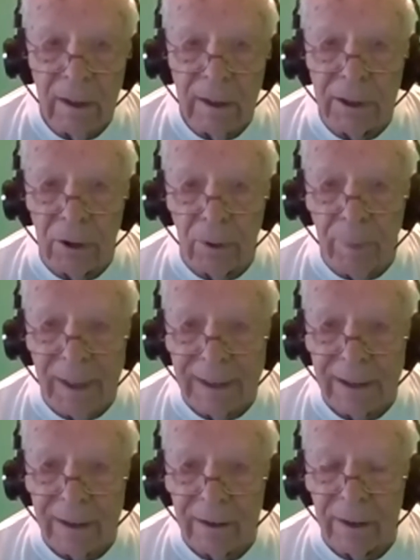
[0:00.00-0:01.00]
So
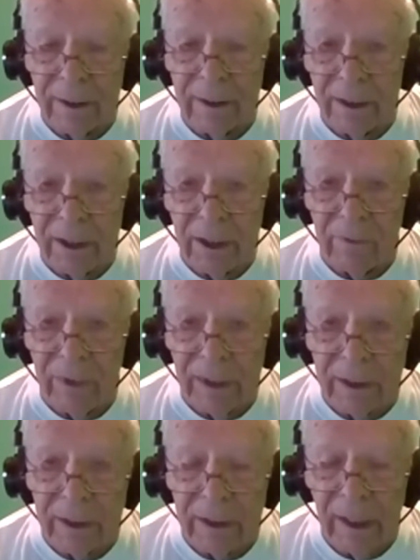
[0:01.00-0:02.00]
basically the TV,
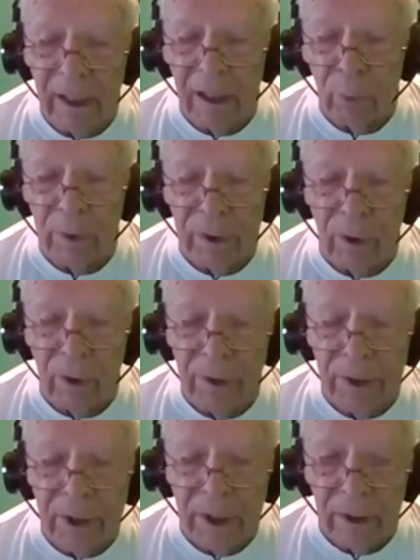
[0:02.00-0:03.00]
as we know the
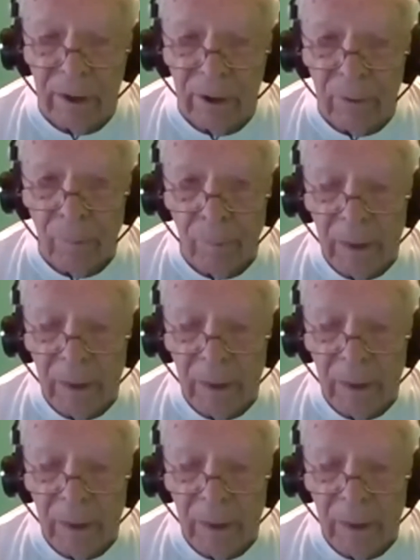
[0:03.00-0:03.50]
Tello